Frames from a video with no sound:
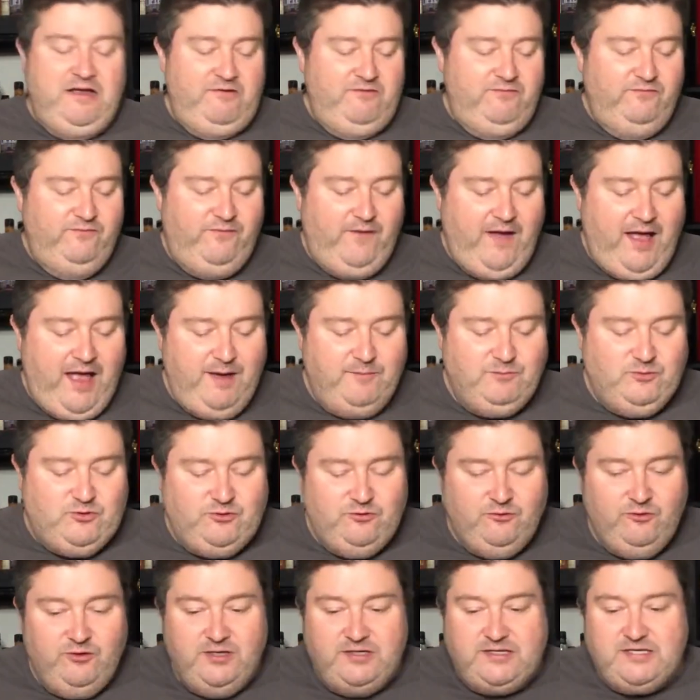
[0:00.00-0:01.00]
vibe
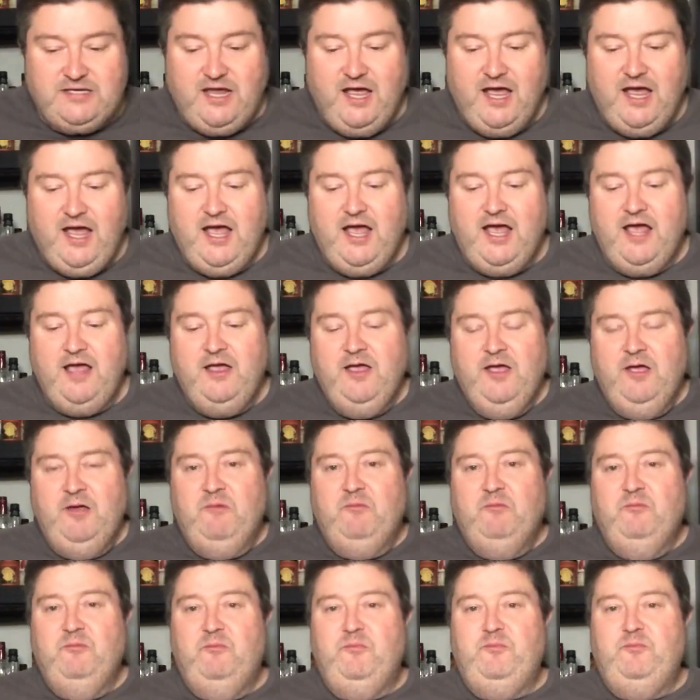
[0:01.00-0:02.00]
to it. Uh,
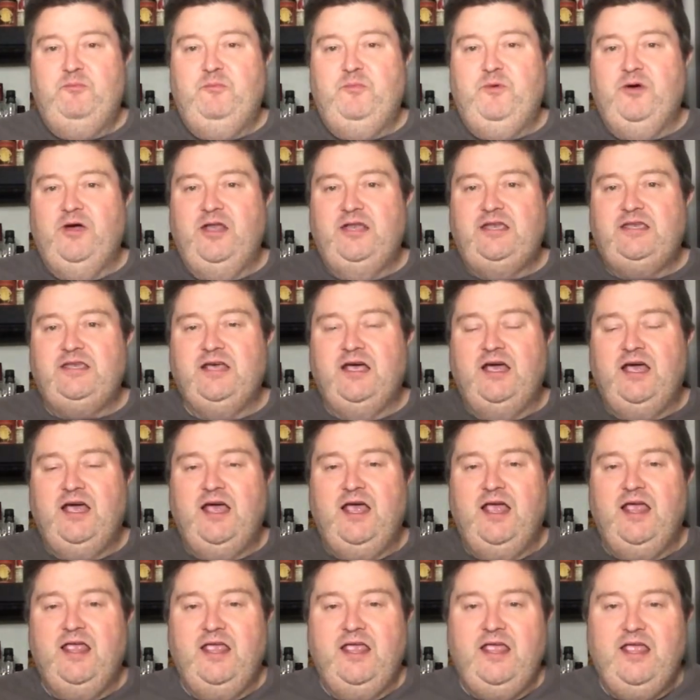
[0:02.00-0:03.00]
but uh,
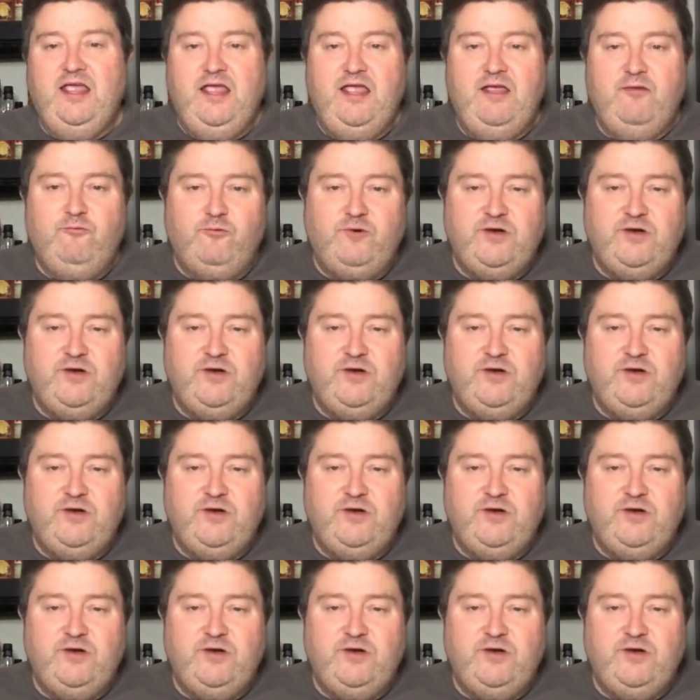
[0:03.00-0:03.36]
in